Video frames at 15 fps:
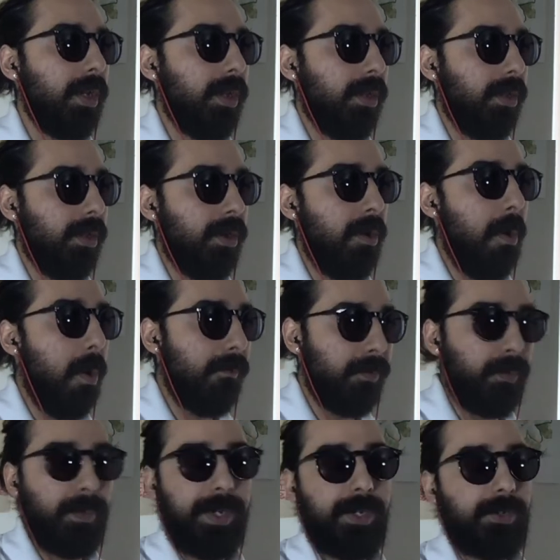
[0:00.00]
you know
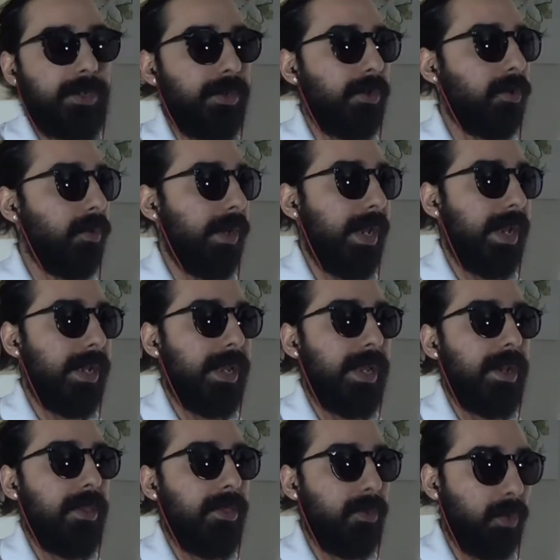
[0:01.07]
overreach and create an
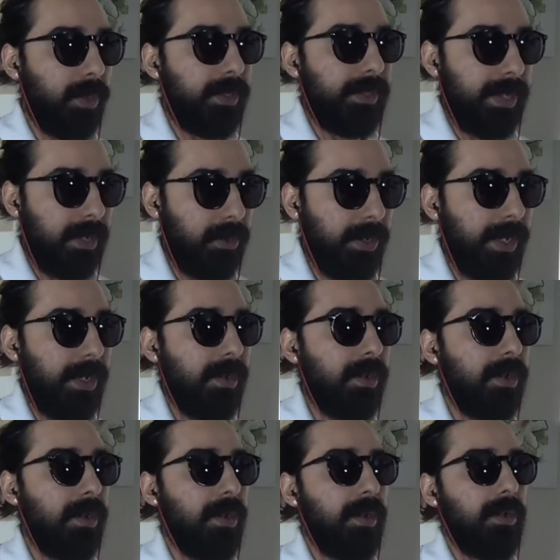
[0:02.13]
authoritarian
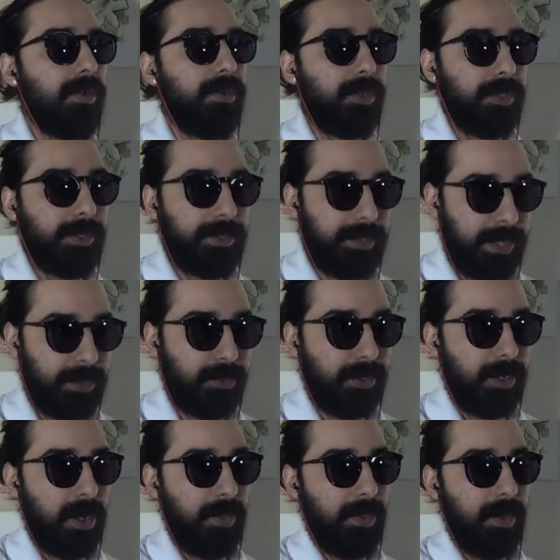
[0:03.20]
jurisdiction
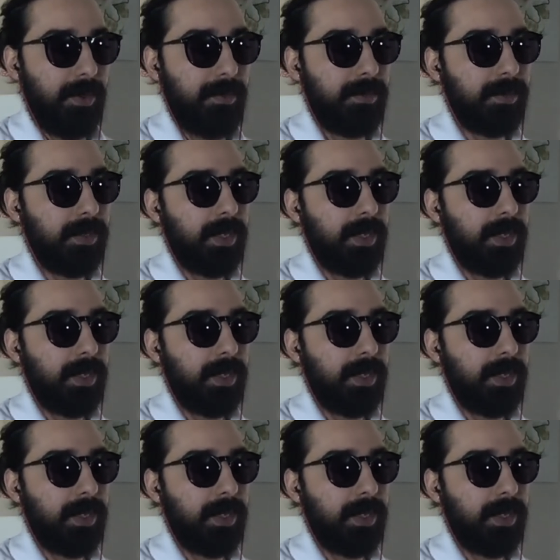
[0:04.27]
on those.